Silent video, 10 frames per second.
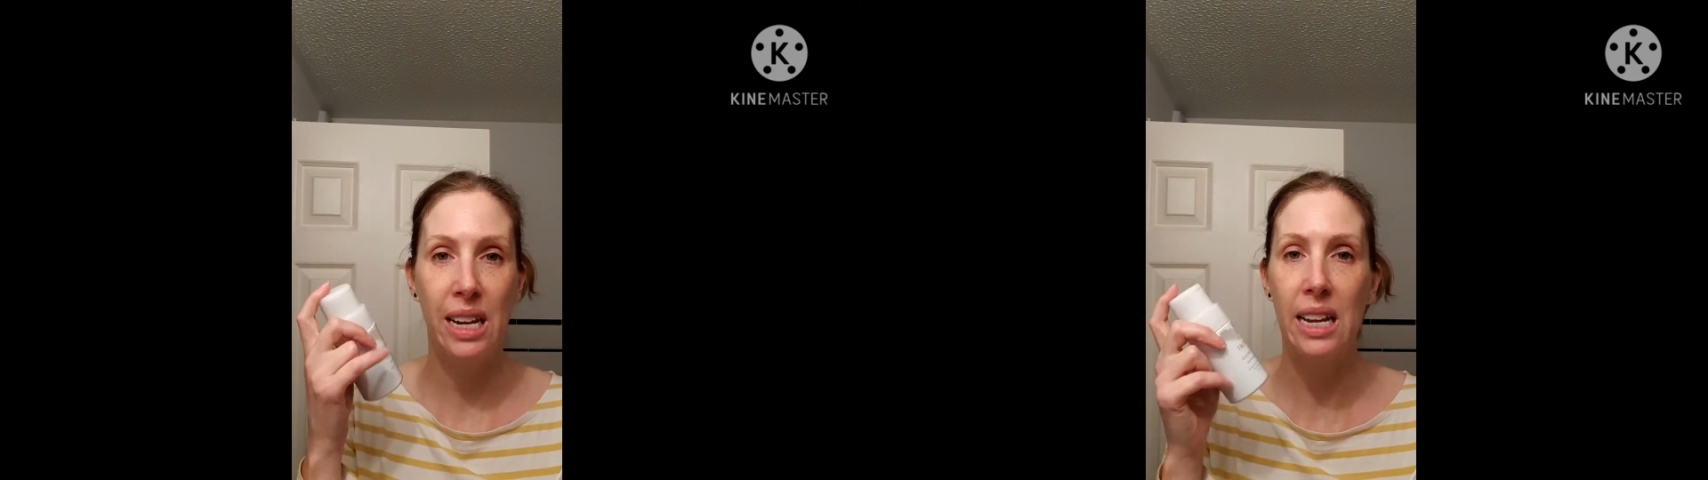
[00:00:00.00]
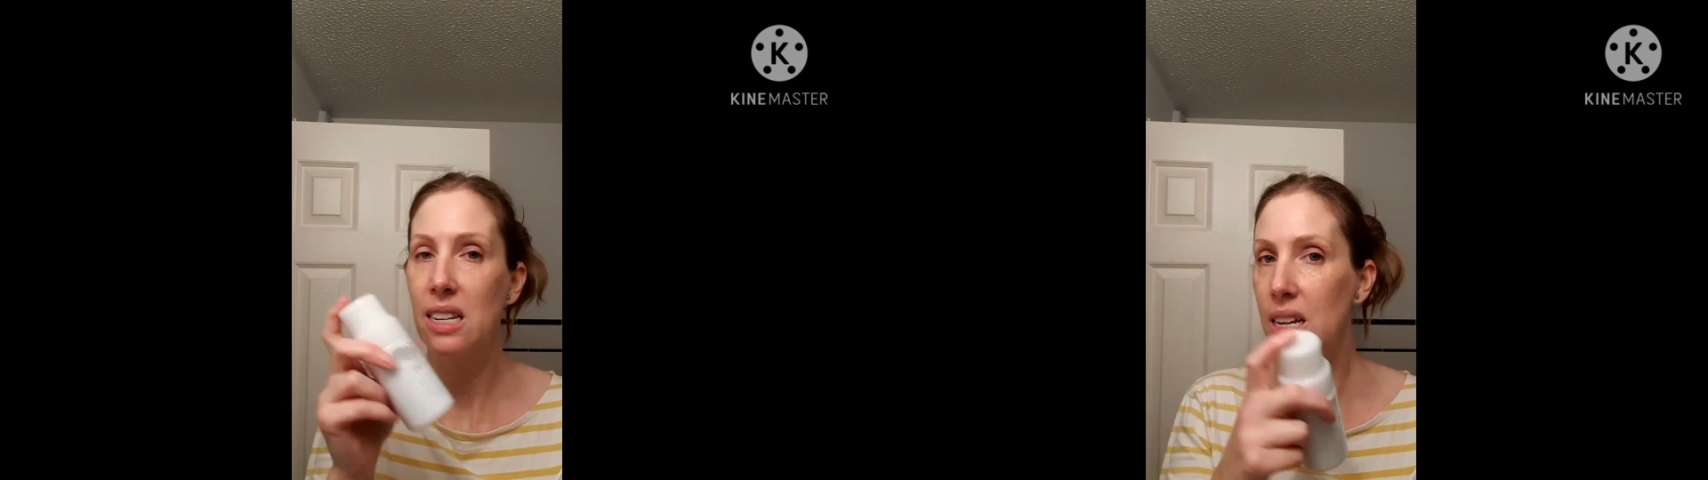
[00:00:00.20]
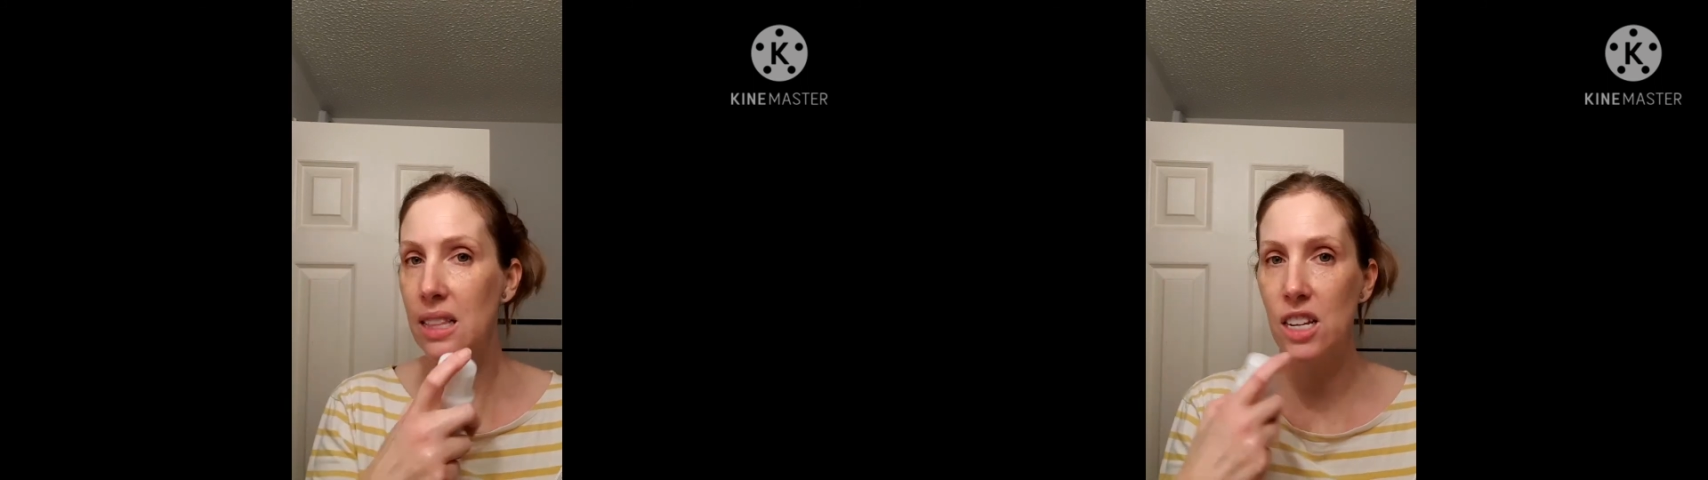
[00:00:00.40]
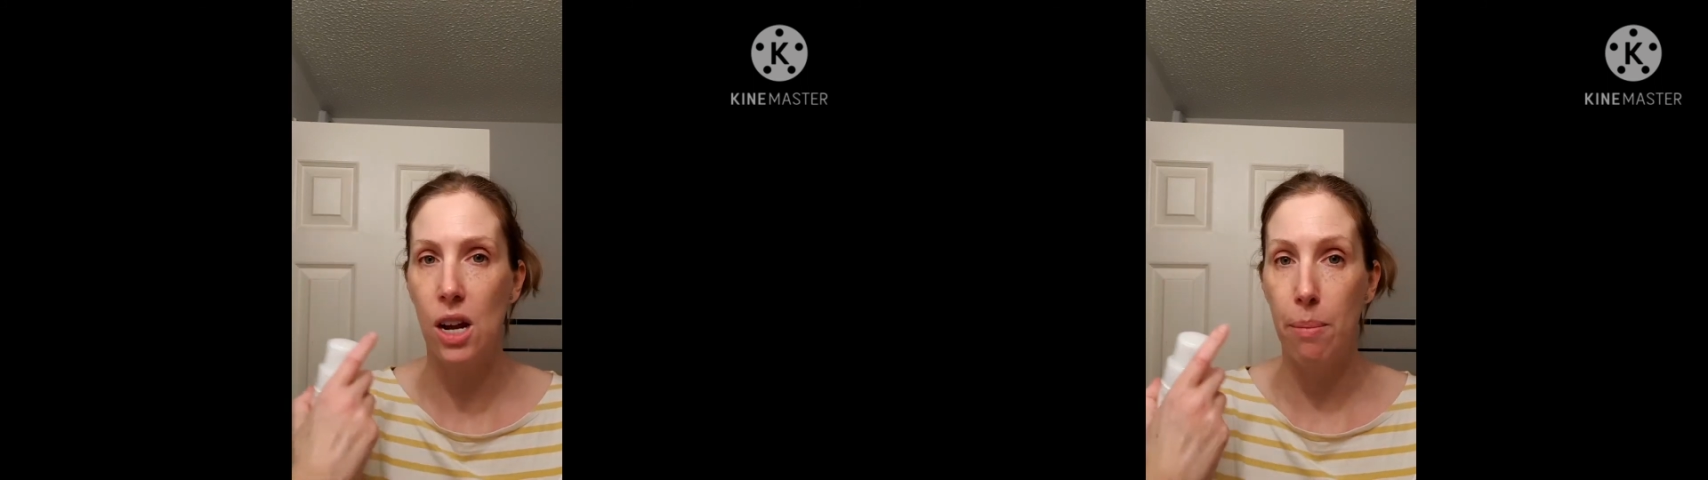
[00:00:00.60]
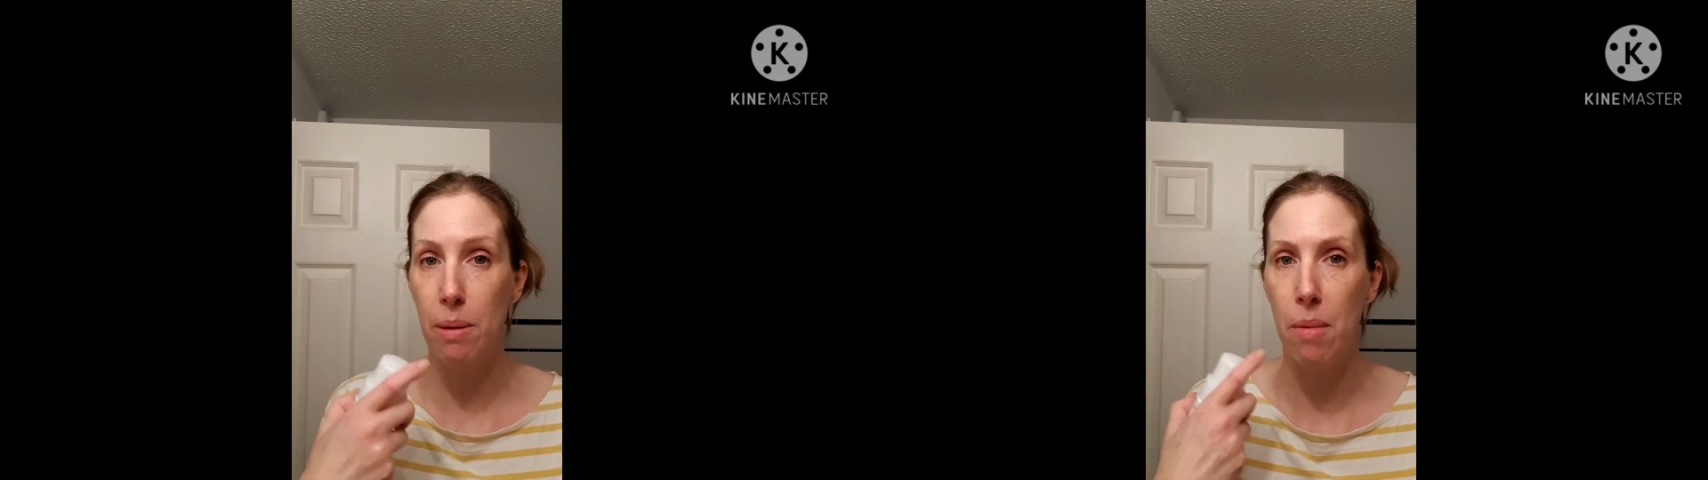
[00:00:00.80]
it at the
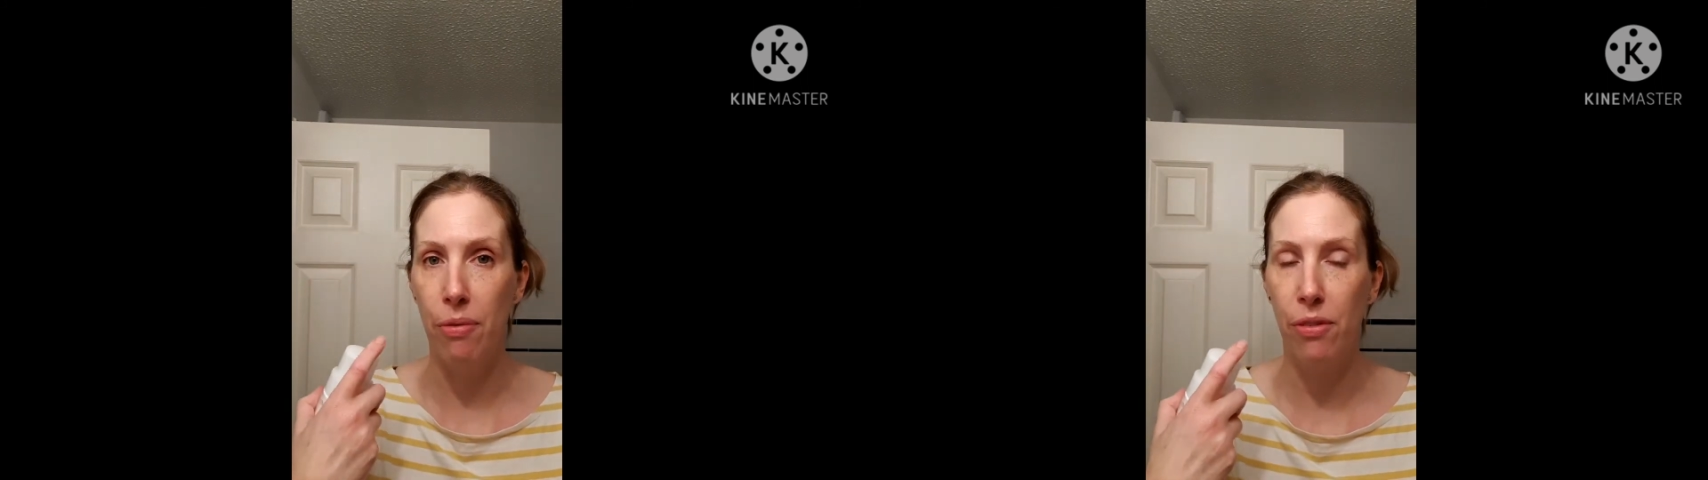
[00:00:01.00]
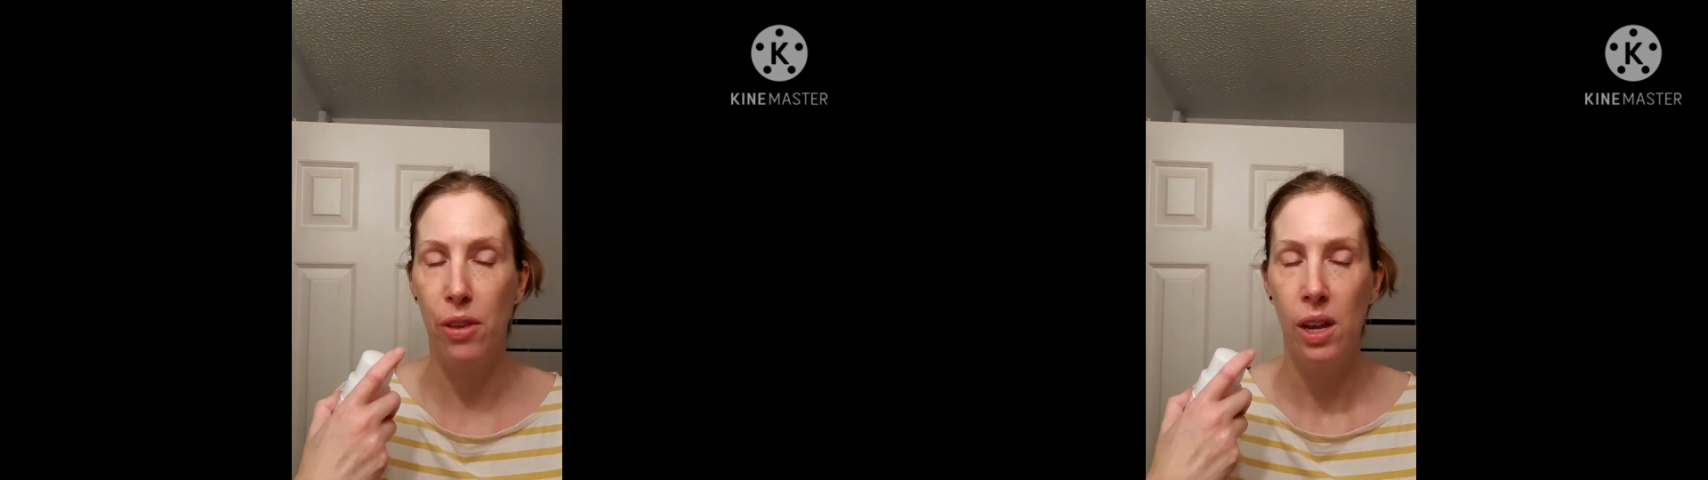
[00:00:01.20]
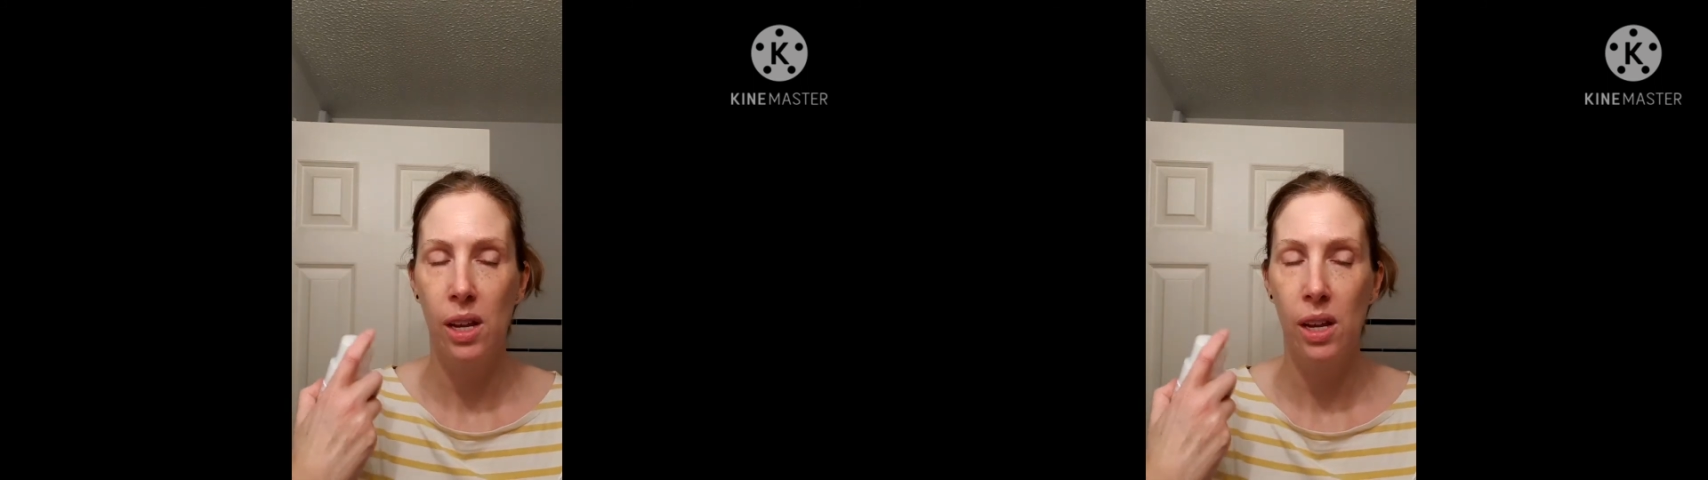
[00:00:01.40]
time of the month,